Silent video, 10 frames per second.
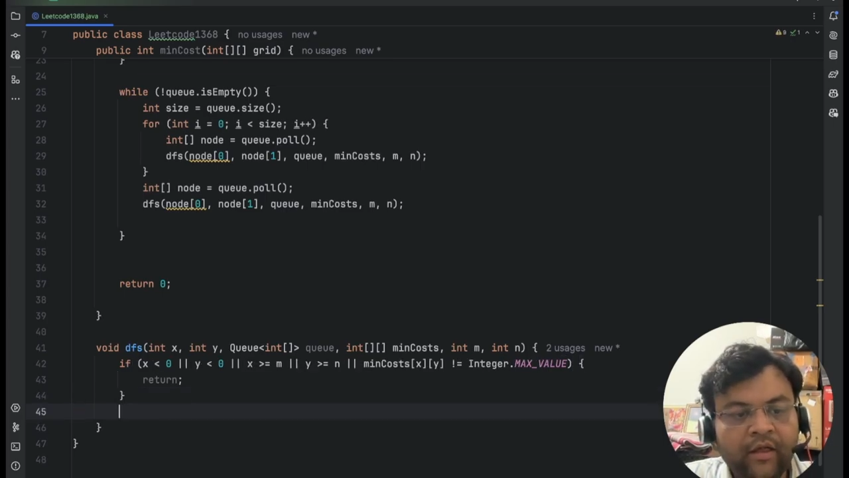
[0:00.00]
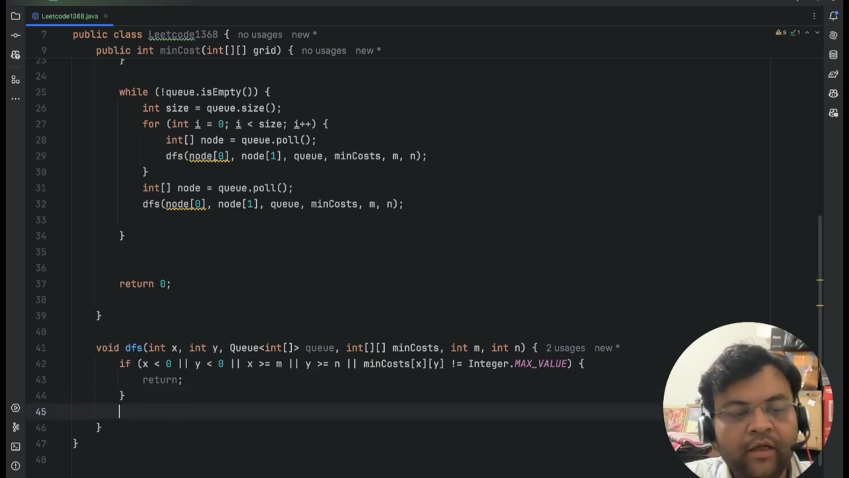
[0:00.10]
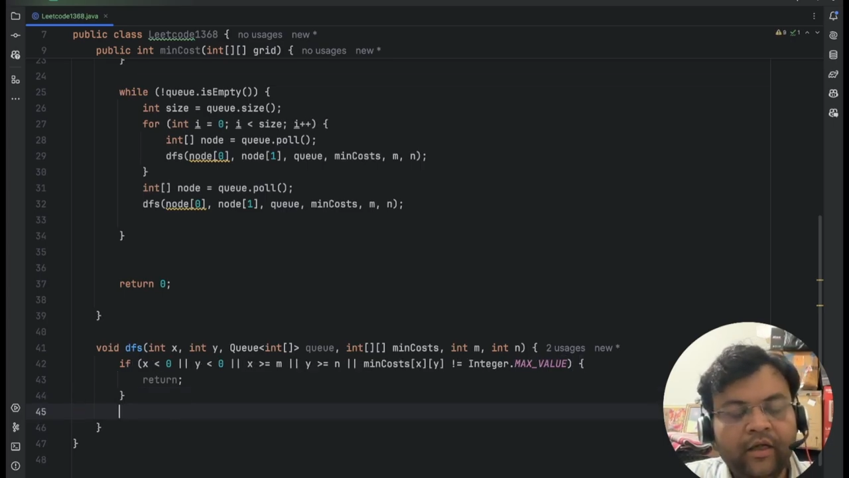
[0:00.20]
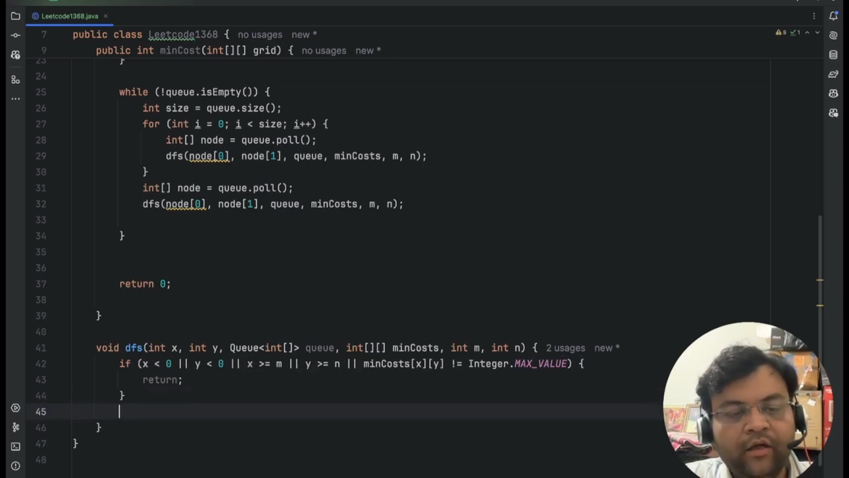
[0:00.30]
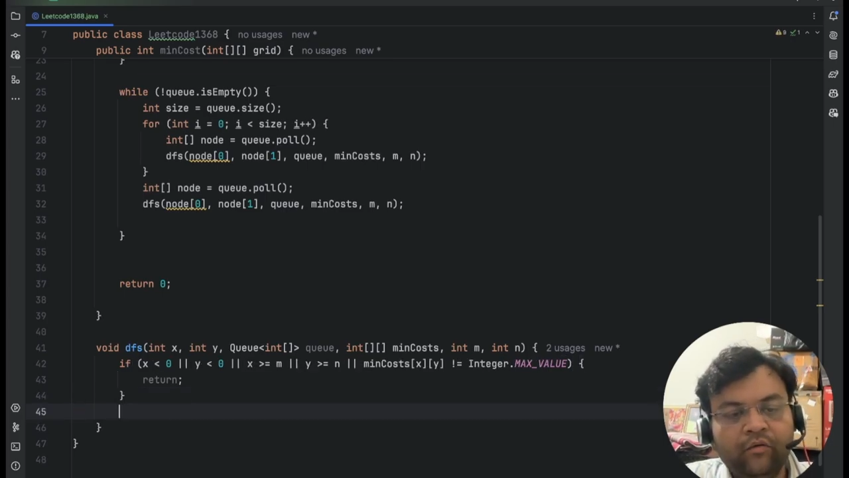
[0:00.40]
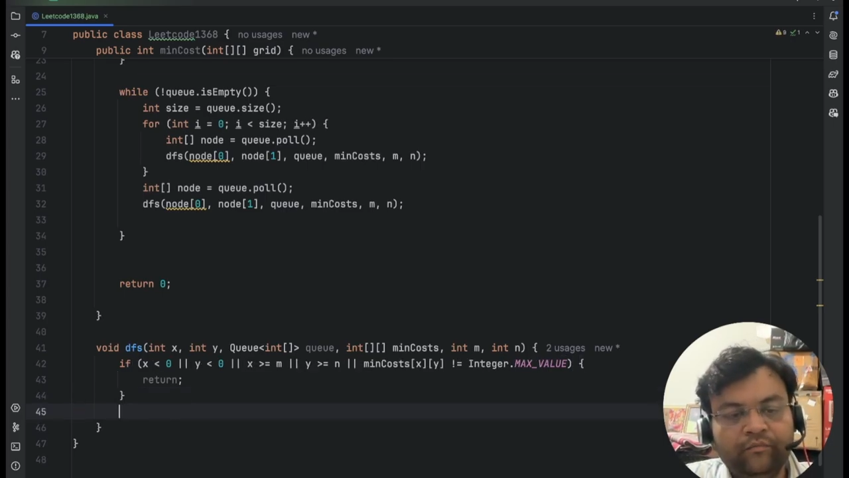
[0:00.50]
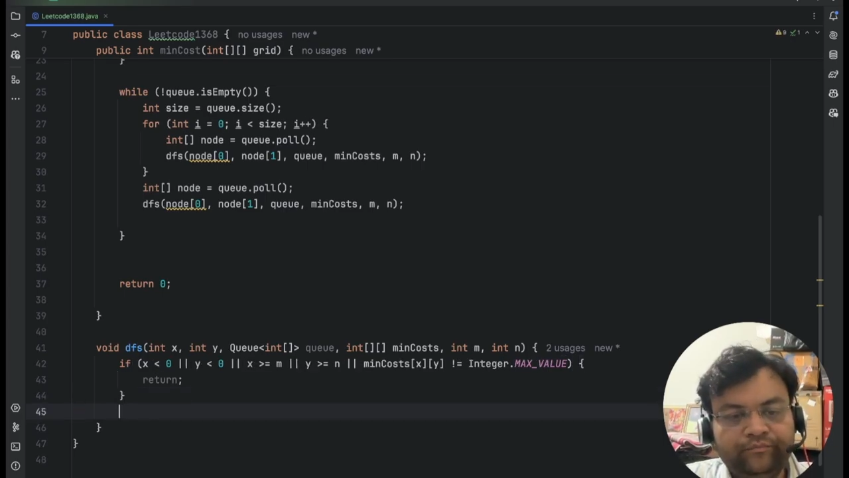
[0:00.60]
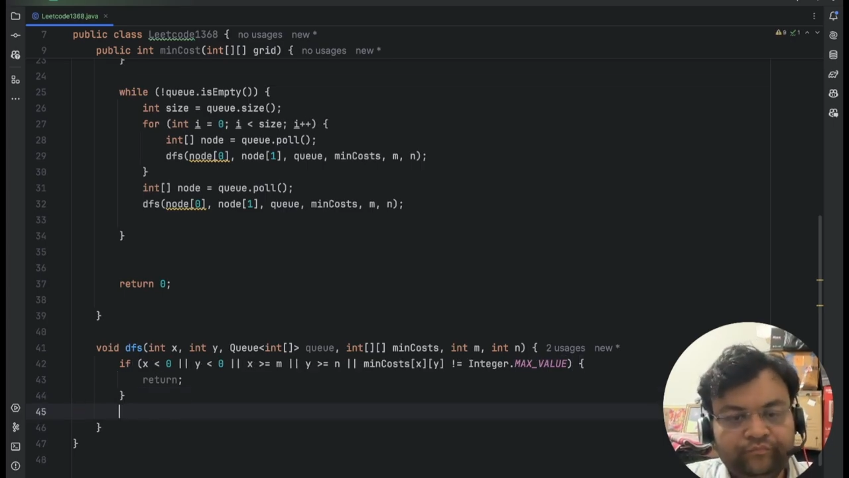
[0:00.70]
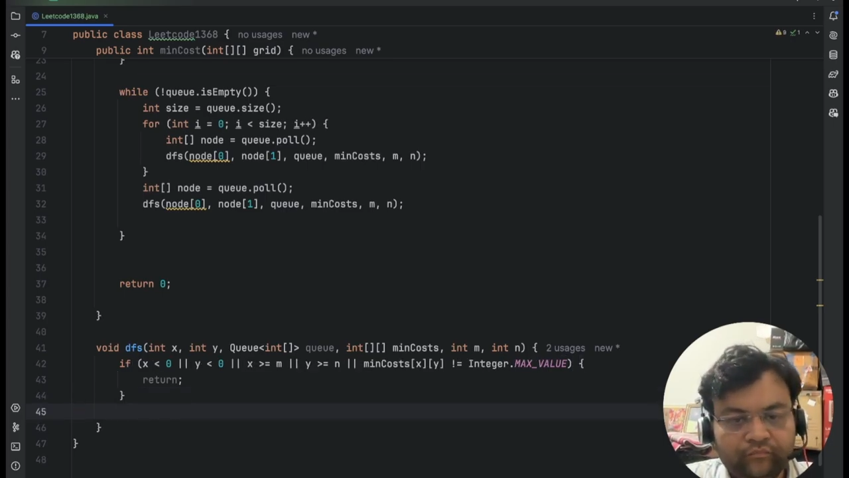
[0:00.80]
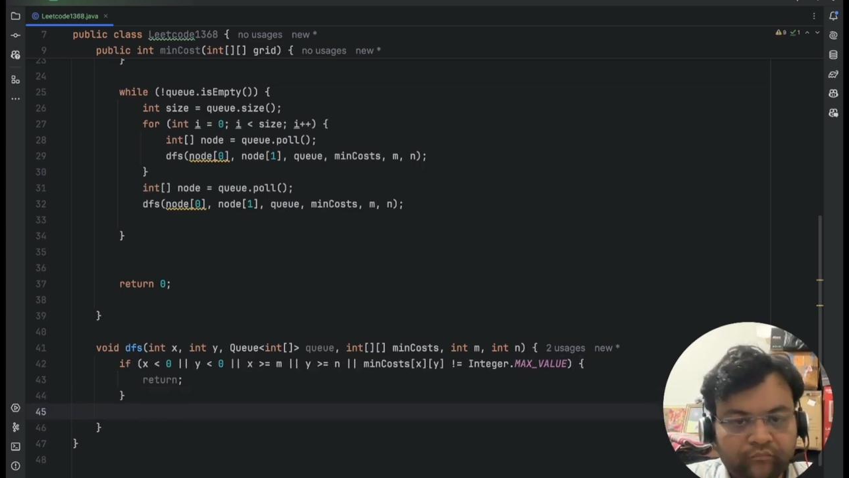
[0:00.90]
Now
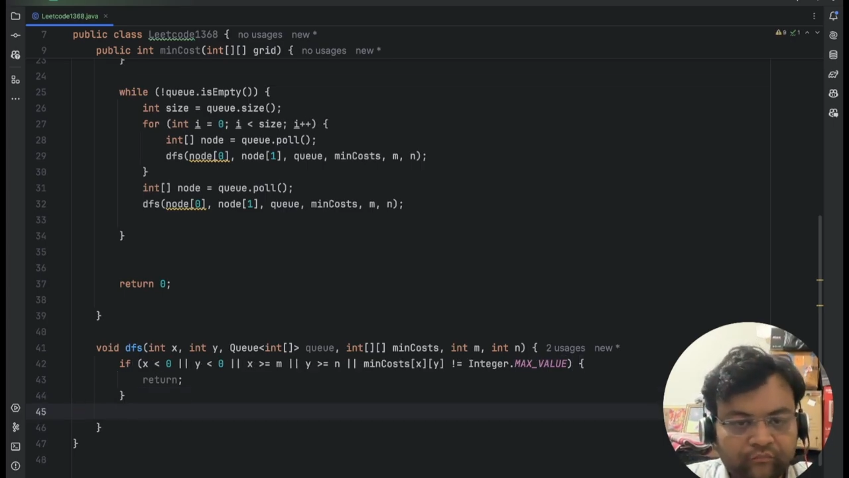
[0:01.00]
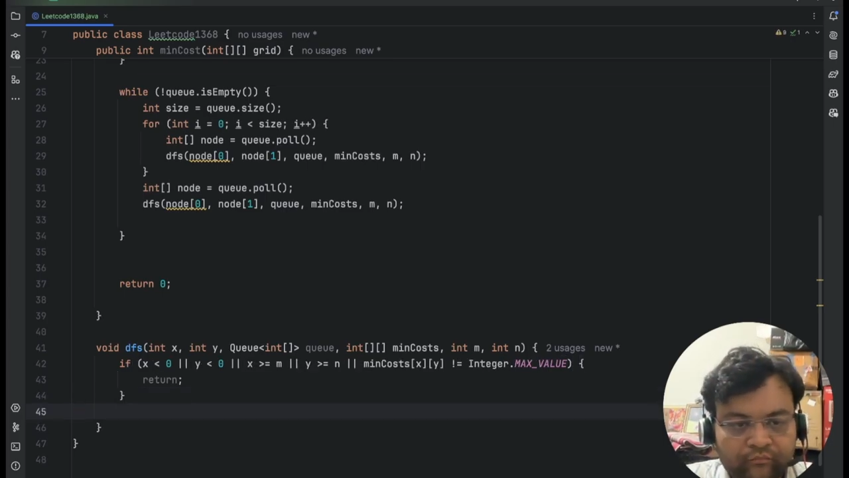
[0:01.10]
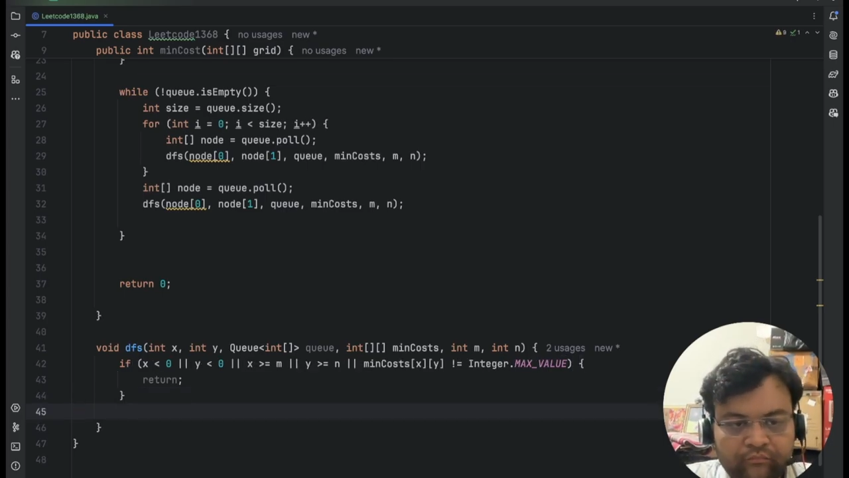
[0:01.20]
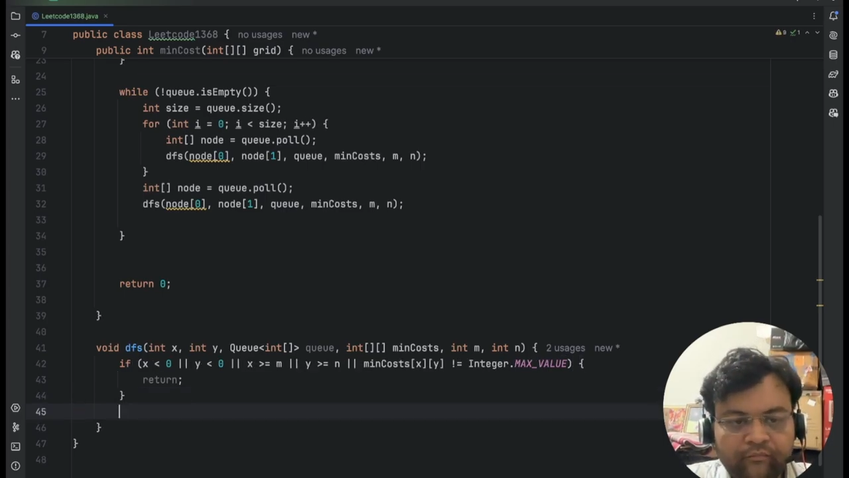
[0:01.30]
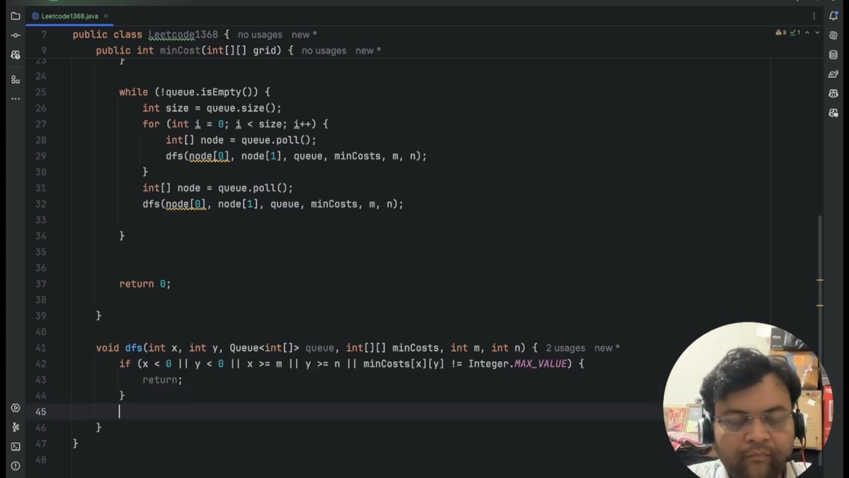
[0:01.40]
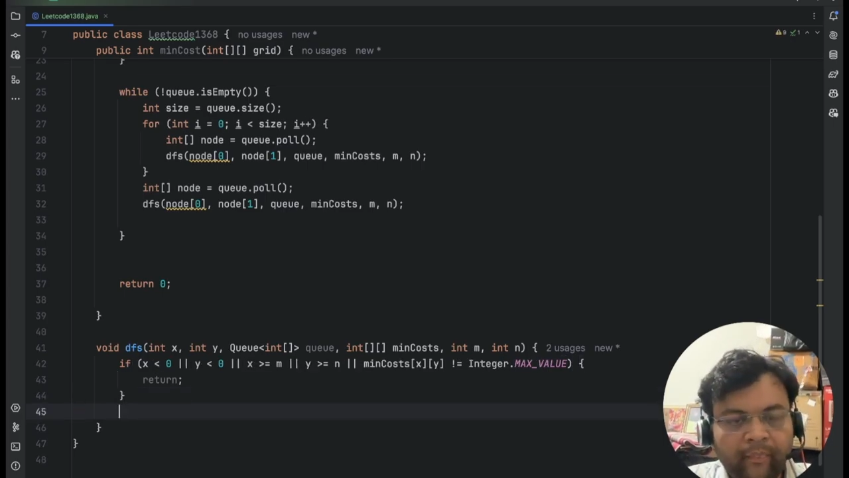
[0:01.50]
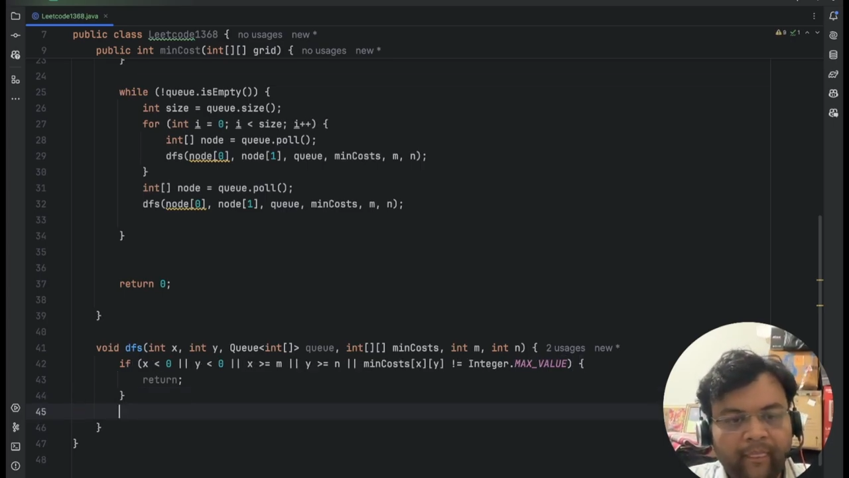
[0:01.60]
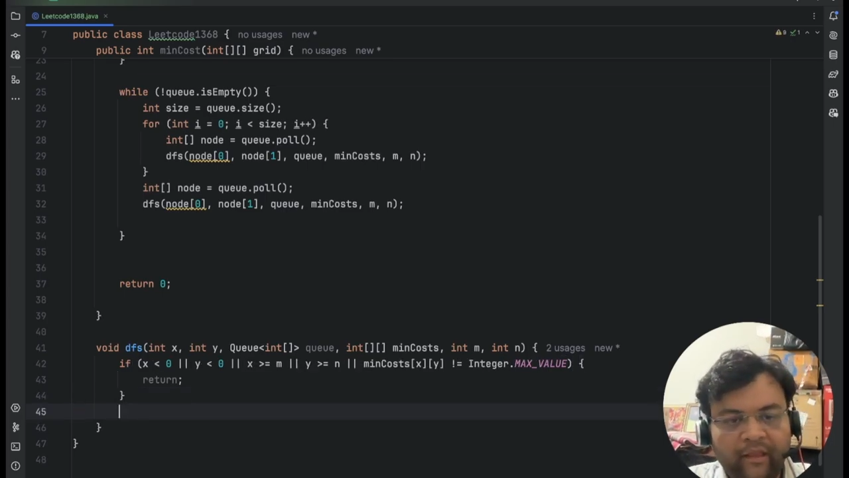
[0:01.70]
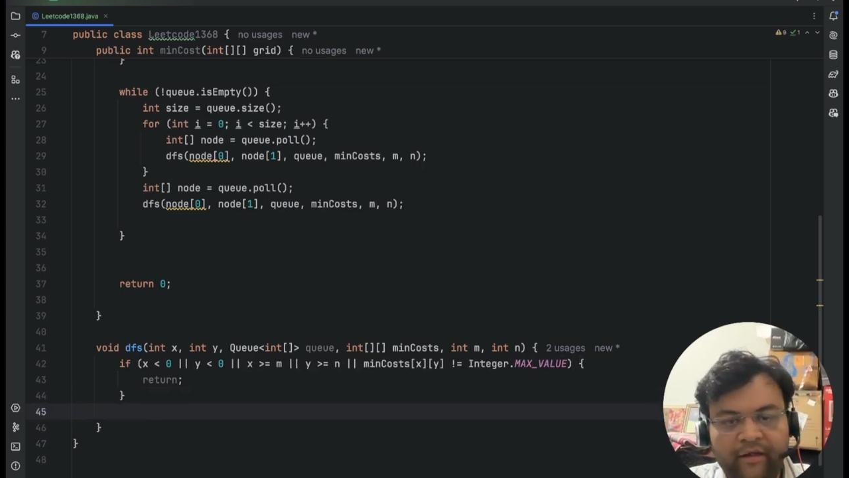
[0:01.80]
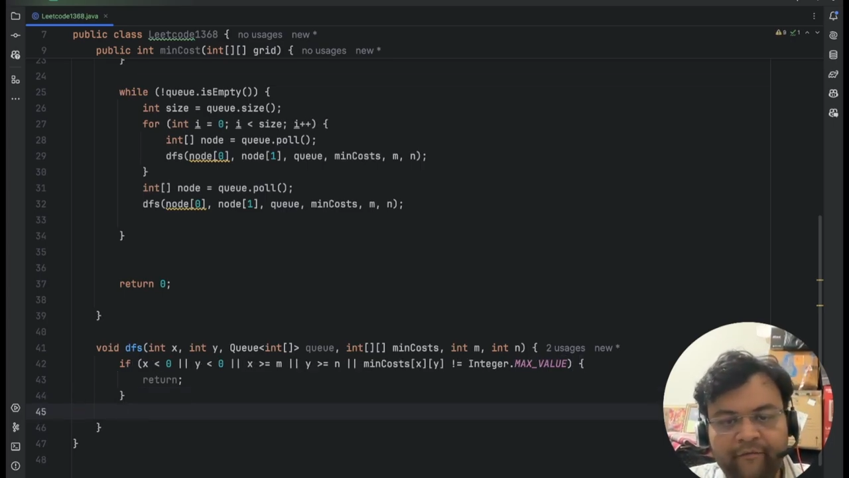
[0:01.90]

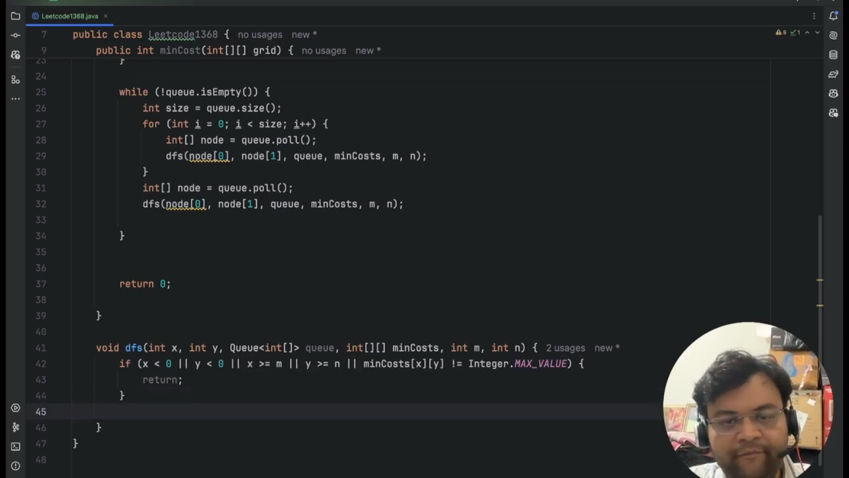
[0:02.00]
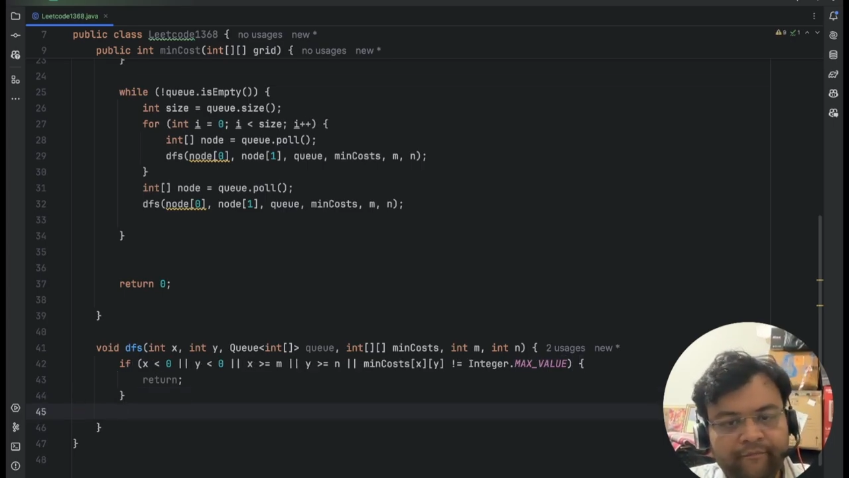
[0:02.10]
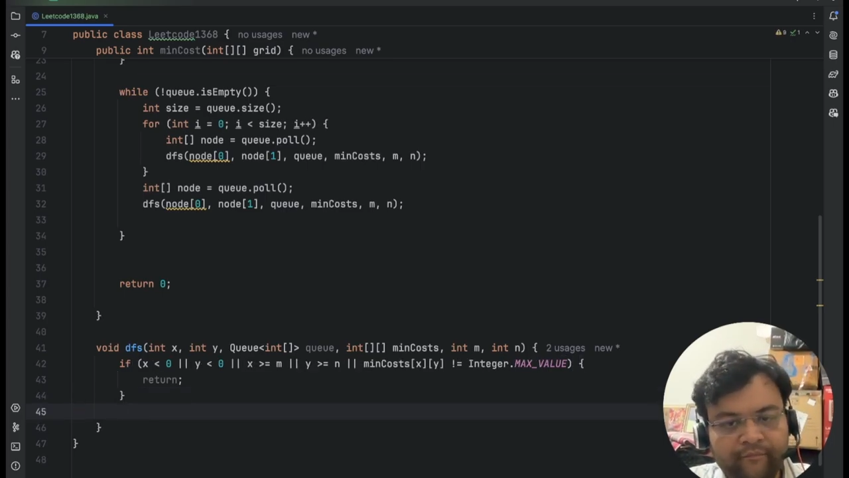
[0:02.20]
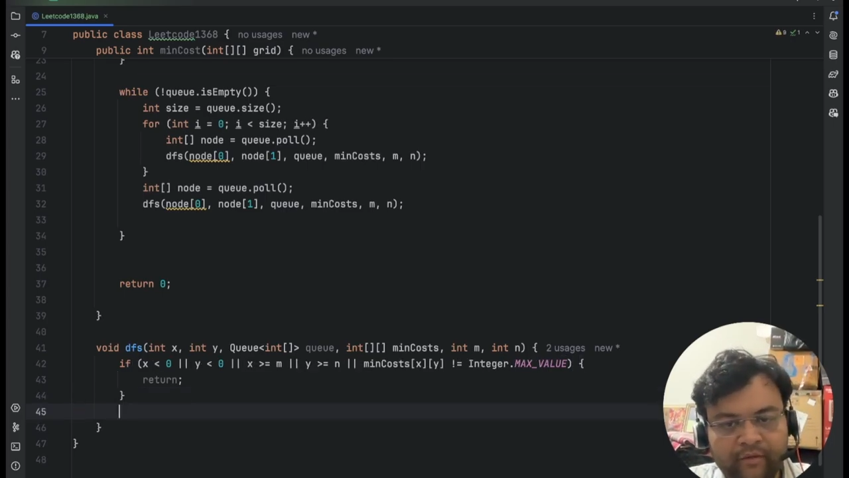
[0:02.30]
if